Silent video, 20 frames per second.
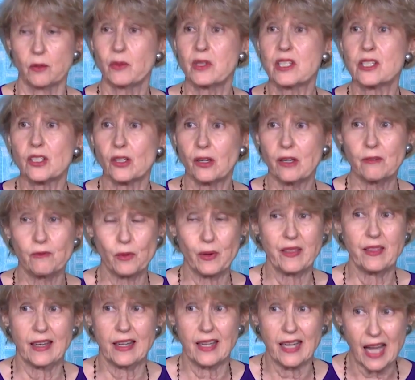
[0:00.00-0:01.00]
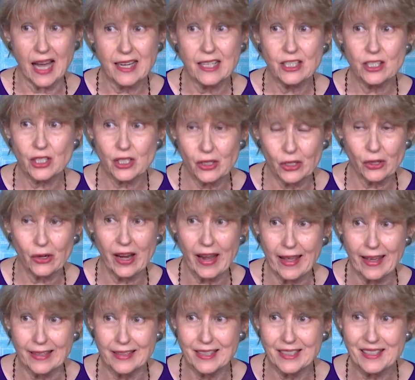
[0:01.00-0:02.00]
it was sort of with a gun to their
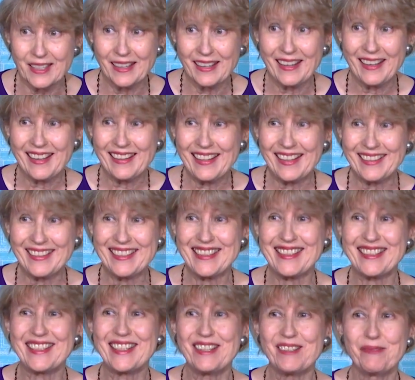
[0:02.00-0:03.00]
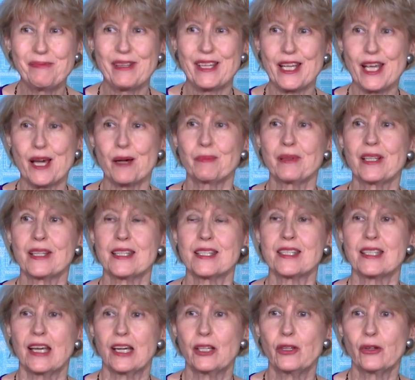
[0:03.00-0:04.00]
heads that the city of
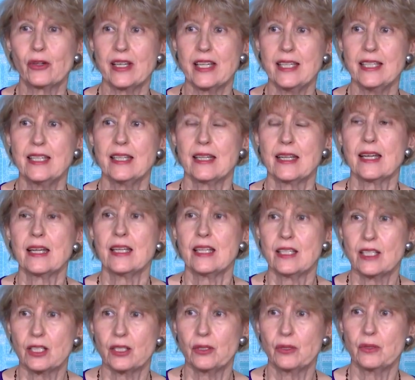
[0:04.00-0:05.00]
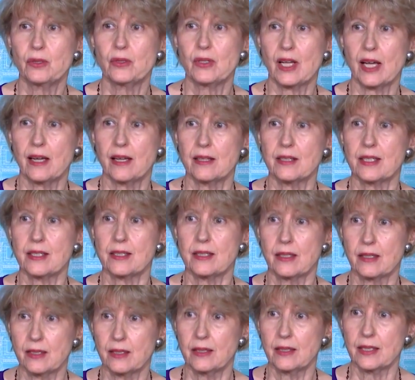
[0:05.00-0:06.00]
Minneapolis agreed to uh,
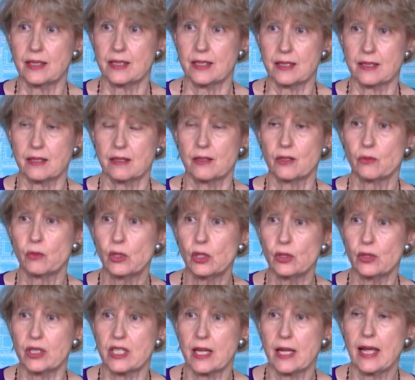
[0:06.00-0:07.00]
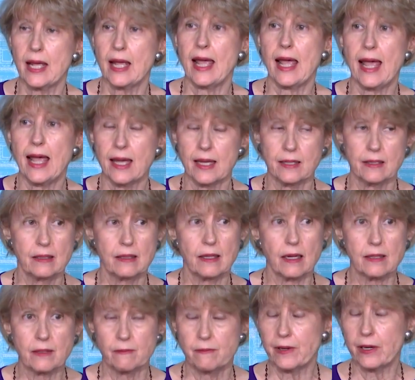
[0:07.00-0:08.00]
this route, and
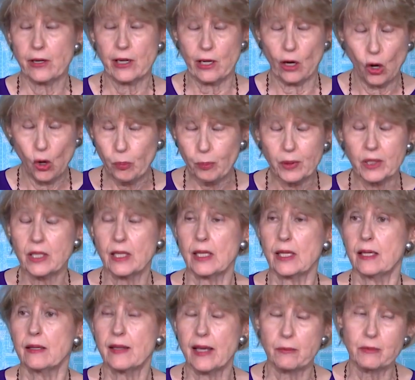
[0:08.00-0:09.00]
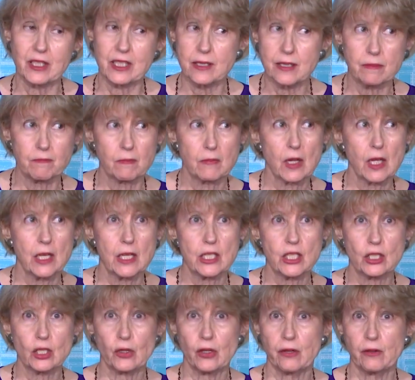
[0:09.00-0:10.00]
very openly, that was
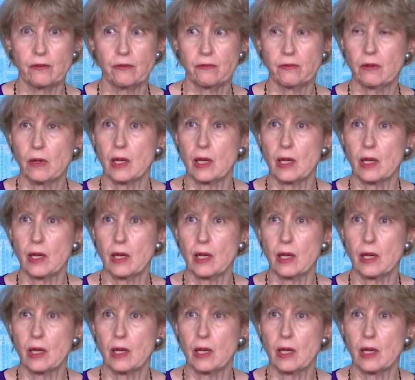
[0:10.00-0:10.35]
sort of